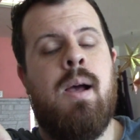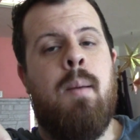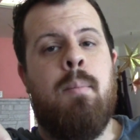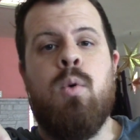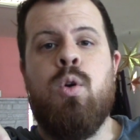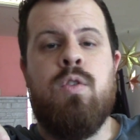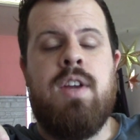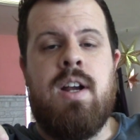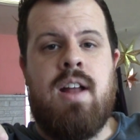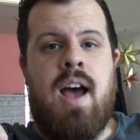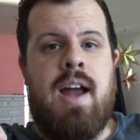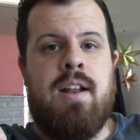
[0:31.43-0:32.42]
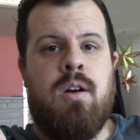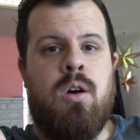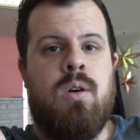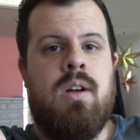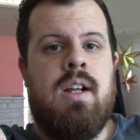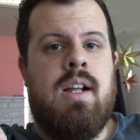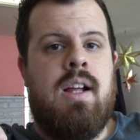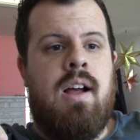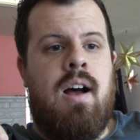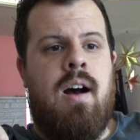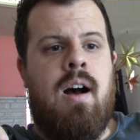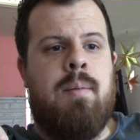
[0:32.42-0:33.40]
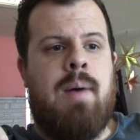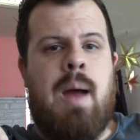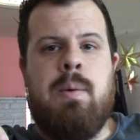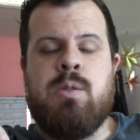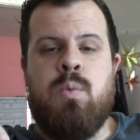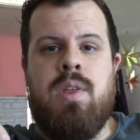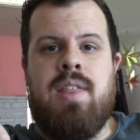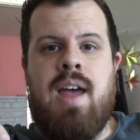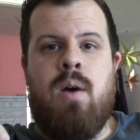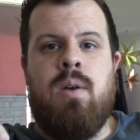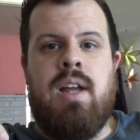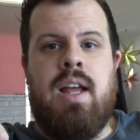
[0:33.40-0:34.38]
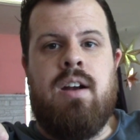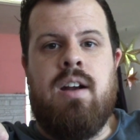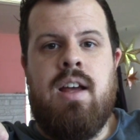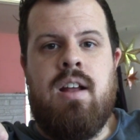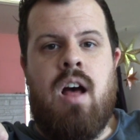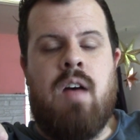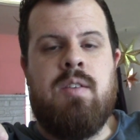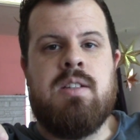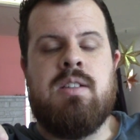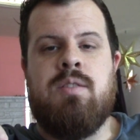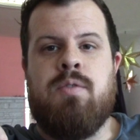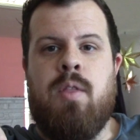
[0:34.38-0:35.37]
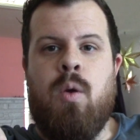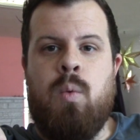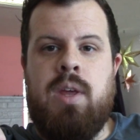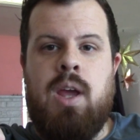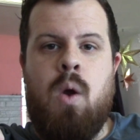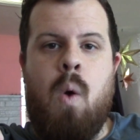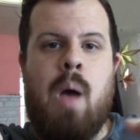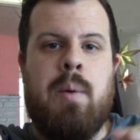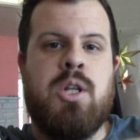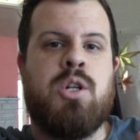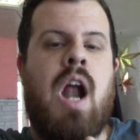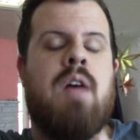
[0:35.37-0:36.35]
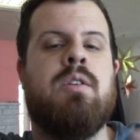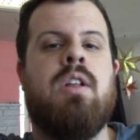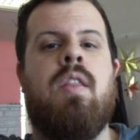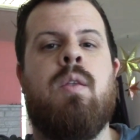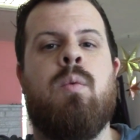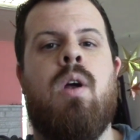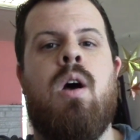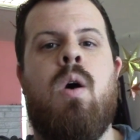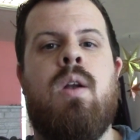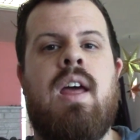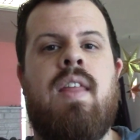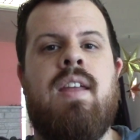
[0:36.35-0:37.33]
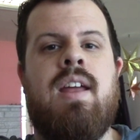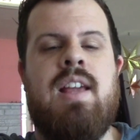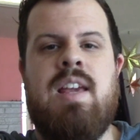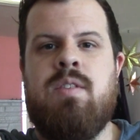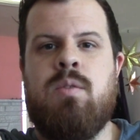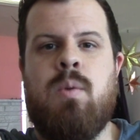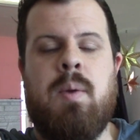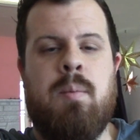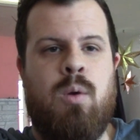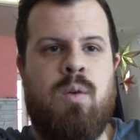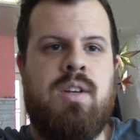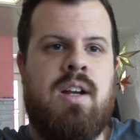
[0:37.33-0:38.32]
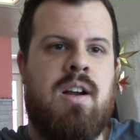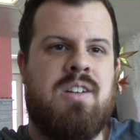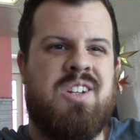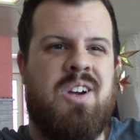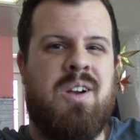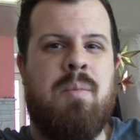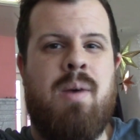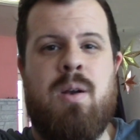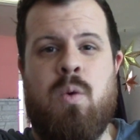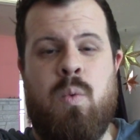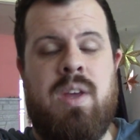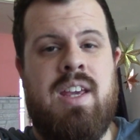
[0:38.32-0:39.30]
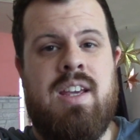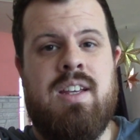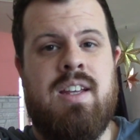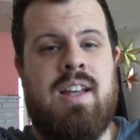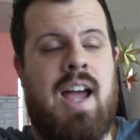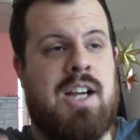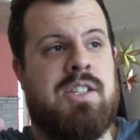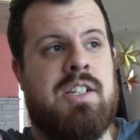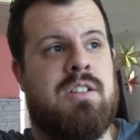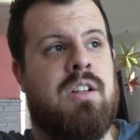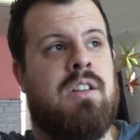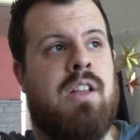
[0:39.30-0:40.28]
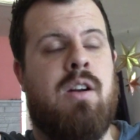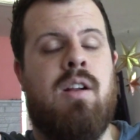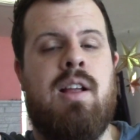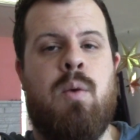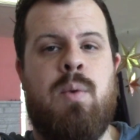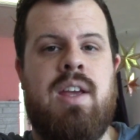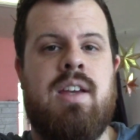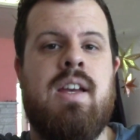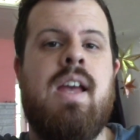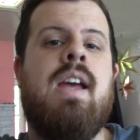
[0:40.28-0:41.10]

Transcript: move here to Idaho, I was without internet, obviously, for the week while we traveled on the road. And then even when we moved here, it took about a week, actually it took literally a week,